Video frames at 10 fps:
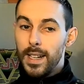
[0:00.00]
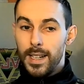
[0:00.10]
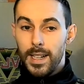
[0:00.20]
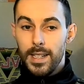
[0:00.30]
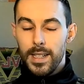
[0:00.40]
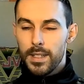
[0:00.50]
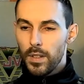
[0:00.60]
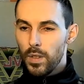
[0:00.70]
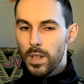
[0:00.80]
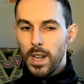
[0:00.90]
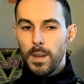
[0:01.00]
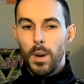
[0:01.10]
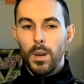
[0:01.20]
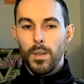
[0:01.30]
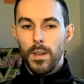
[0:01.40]
And it's another name
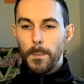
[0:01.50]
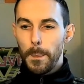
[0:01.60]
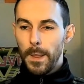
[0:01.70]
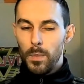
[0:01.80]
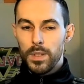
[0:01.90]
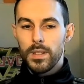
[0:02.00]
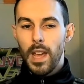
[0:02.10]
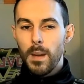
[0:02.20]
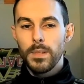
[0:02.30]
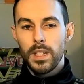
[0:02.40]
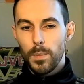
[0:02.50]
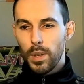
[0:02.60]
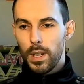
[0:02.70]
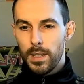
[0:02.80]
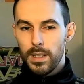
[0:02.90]
I was tempted to
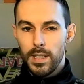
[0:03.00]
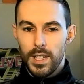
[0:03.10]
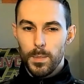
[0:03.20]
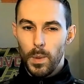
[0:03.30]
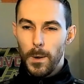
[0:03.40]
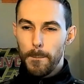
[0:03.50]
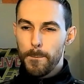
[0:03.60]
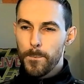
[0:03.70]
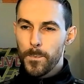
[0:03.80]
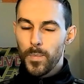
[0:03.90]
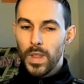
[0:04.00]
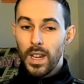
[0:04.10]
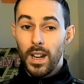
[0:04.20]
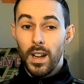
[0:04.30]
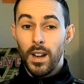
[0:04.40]
put on this list, but
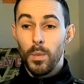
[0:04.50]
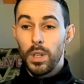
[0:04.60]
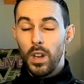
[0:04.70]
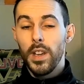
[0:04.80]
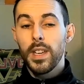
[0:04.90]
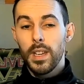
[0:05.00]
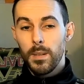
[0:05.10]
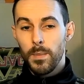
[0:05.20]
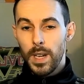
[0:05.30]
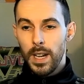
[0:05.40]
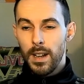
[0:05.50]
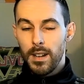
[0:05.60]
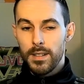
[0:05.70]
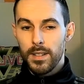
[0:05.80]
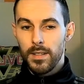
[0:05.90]
I would like him at
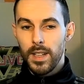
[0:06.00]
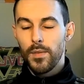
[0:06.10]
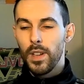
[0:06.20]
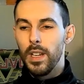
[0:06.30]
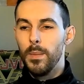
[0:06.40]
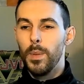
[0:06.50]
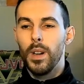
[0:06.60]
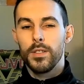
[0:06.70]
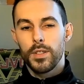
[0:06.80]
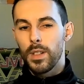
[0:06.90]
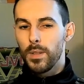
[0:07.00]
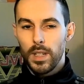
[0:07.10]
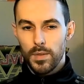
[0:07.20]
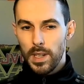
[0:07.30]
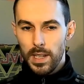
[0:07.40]
Arsenal, definitely, but I just don't think
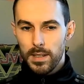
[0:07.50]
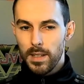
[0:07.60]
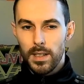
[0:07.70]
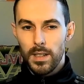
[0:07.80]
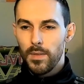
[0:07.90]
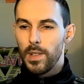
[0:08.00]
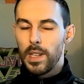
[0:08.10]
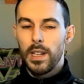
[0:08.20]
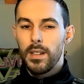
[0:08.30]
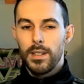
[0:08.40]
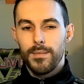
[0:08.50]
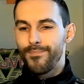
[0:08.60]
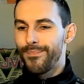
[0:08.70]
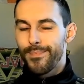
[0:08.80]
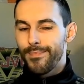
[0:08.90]
it's realistic. Like Villa,
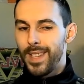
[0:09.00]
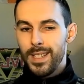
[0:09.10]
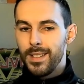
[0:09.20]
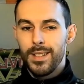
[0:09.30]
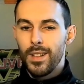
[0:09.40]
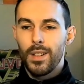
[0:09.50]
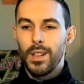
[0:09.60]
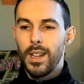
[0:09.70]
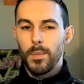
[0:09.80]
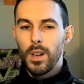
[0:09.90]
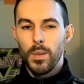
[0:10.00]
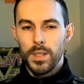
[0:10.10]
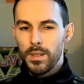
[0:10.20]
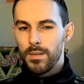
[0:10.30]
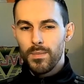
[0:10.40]
they're not going to go.
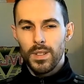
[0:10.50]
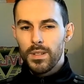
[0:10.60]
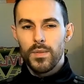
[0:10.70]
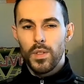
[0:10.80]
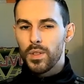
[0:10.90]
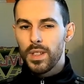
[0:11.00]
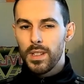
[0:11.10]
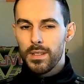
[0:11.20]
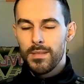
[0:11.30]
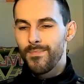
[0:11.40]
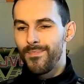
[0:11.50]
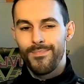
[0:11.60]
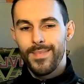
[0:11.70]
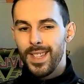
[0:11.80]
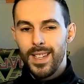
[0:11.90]
He's in, what's, first season?
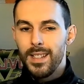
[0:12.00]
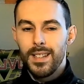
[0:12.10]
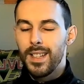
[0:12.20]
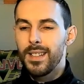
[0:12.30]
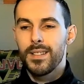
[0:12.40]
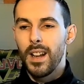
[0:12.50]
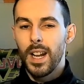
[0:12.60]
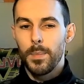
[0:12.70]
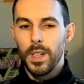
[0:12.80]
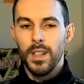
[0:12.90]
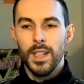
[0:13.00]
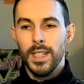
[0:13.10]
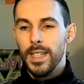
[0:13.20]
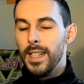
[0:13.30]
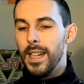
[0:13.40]
Yeah, that's not
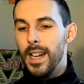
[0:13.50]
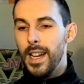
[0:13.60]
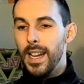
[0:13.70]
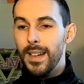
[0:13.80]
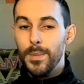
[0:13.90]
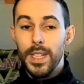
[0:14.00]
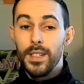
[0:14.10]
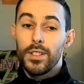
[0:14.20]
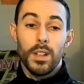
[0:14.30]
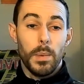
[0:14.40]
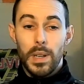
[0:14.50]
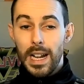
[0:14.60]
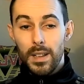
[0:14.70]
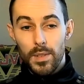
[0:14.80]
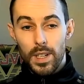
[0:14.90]
happening. You talk about
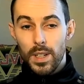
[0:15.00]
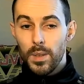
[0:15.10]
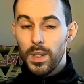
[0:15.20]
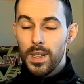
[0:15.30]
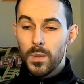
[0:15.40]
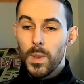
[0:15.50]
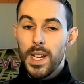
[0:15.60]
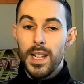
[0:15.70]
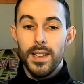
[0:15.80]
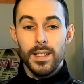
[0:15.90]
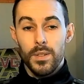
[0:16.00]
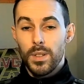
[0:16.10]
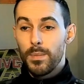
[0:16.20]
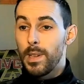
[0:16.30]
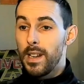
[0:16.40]
Calvert-Lewin as well,
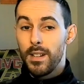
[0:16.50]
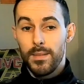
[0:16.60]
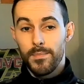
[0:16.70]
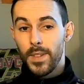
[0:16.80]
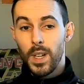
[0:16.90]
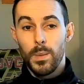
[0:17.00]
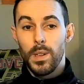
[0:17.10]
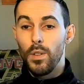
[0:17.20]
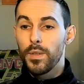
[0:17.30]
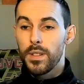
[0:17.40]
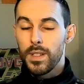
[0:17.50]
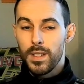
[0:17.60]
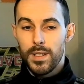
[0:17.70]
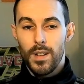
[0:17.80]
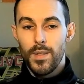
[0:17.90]
another player I would love to see
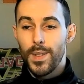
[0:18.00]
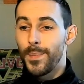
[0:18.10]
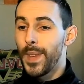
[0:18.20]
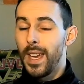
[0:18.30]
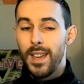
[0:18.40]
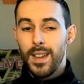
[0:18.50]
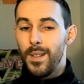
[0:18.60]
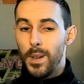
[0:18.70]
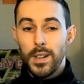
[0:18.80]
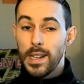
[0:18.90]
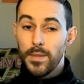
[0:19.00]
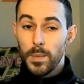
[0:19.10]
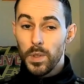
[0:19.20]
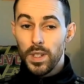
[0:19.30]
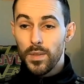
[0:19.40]
us go for. We're not going to have
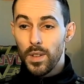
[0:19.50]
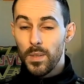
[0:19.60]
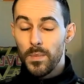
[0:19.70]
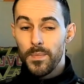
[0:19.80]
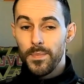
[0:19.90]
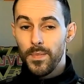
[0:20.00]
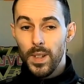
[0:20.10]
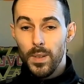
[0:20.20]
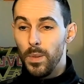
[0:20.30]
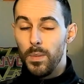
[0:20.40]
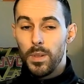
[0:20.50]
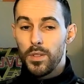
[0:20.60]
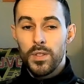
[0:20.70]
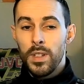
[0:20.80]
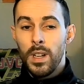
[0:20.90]
the money for him. You know, we're
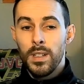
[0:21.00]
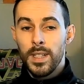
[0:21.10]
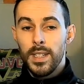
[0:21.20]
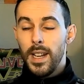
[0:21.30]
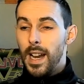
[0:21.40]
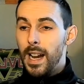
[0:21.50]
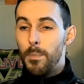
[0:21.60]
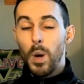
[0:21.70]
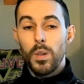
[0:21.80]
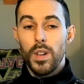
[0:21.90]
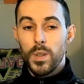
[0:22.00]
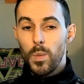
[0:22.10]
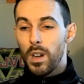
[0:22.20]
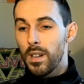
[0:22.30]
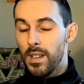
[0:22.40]
just not. Both guys,
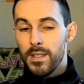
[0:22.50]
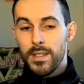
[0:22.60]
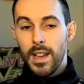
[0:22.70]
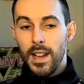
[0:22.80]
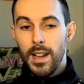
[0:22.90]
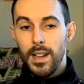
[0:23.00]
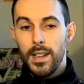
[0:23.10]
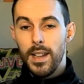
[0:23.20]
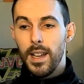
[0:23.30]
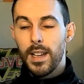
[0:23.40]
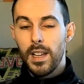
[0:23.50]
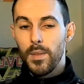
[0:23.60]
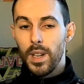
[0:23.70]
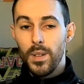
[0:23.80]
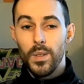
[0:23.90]
Watkins and
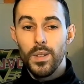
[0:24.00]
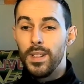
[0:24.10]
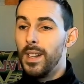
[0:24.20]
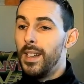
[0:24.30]
Calvert-Lewin,